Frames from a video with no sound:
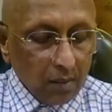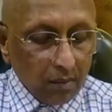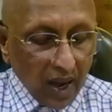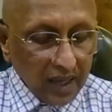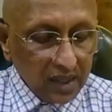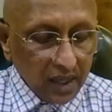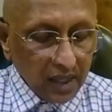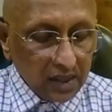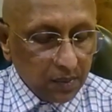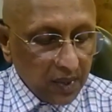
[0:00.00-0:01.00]
By the
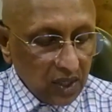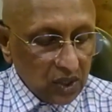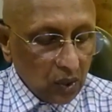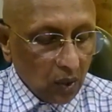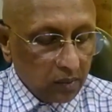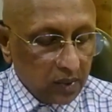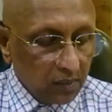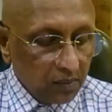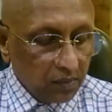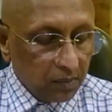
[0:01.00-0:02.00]
expression of
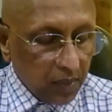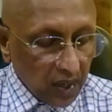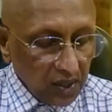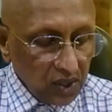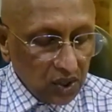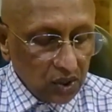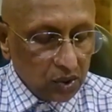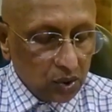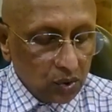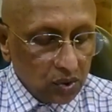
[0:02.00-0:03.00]
the
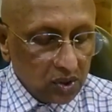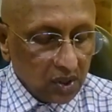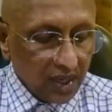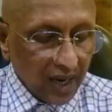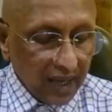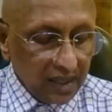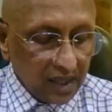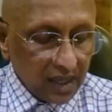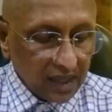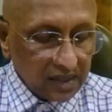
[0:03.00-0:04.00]
pernicious juice, like
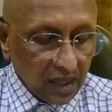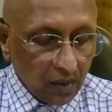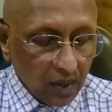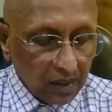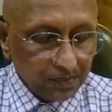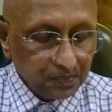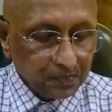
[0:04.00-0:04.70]
the cassava